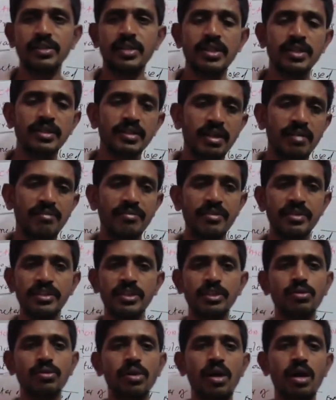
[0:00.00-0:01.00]
that is f is
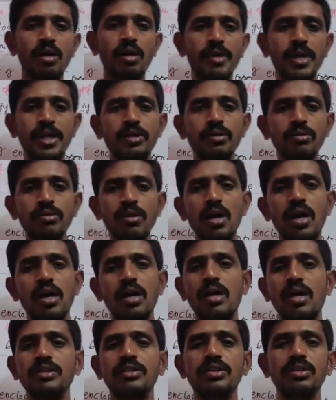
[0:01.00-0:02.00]
equal to r by 2, or
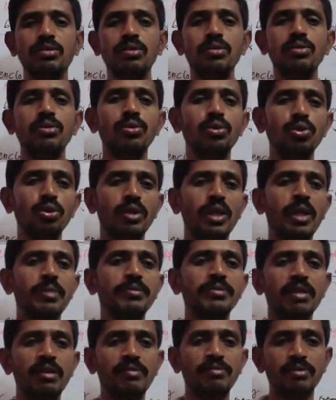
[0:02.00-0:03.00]
r is equal to 2
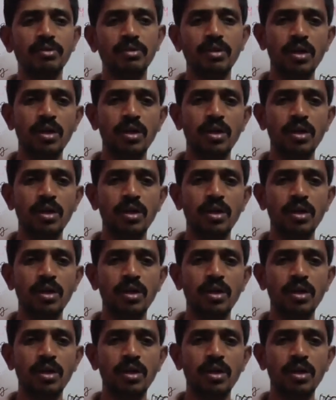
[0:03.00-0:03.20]
times of